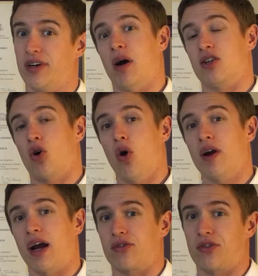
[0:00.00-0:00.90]
But core
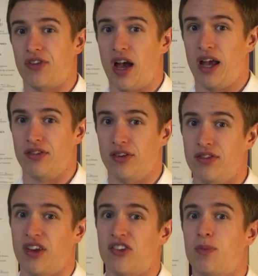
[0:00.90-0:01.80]

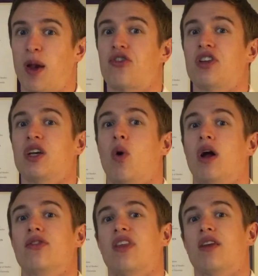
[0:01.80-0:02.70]
exercises, especially
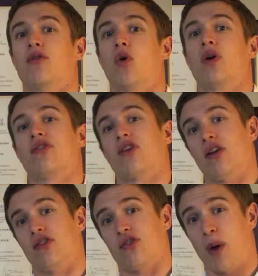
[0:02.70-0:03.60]
ones that focus
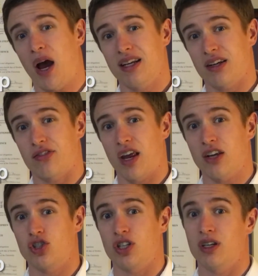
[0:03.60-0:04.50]
on spine
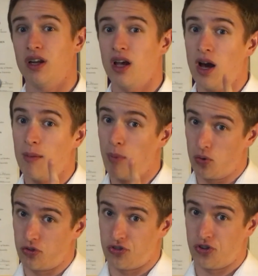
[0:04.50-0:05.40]
extension,
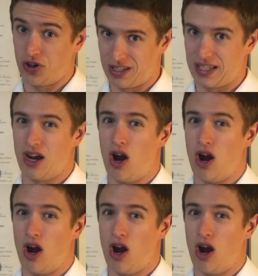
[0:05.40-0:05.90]
most certainly